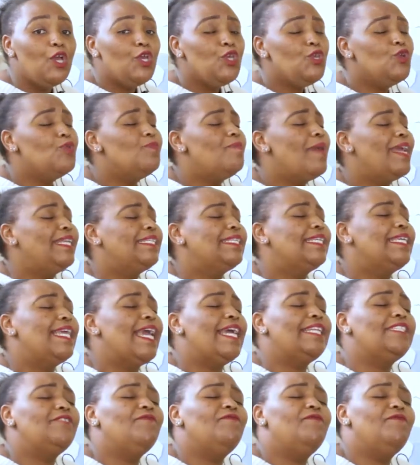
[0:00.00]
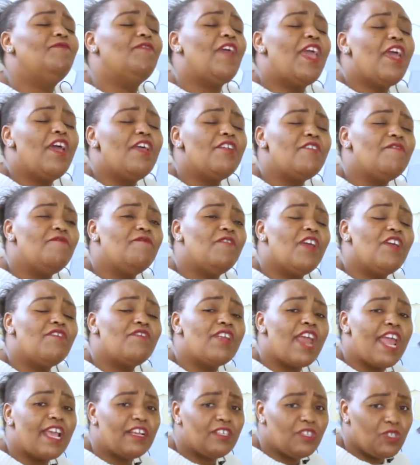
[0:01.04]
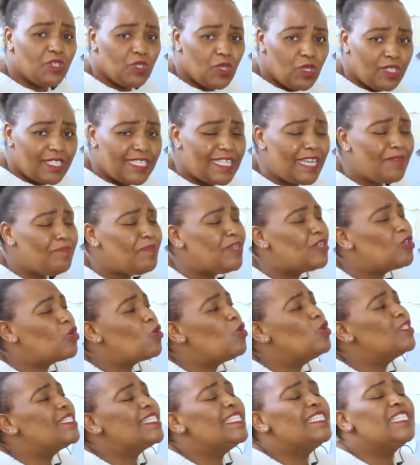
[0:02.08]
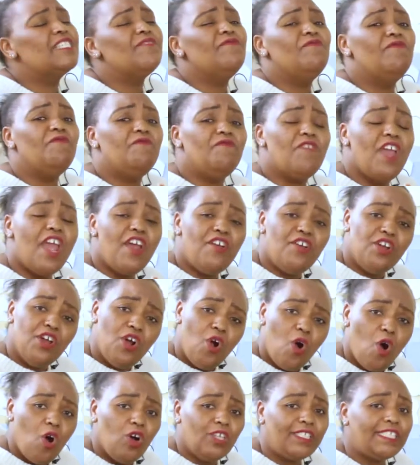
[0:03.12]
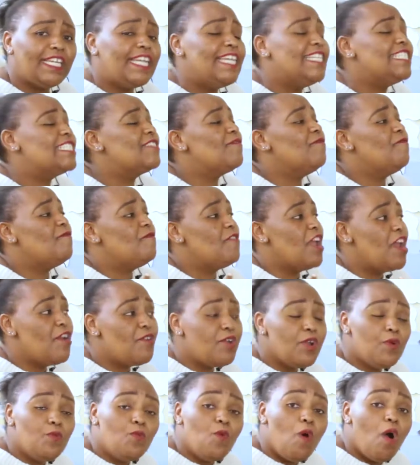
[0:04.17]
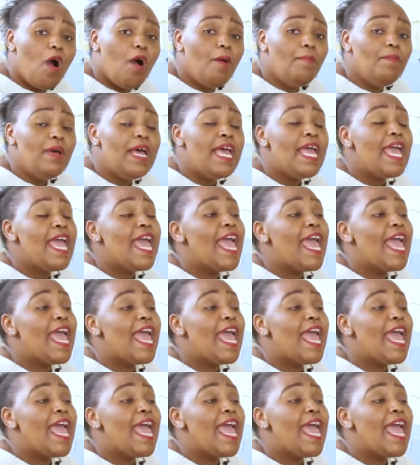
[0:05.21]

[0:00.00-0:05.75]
you might get very, very exhausted because it's very hot, it's very warm,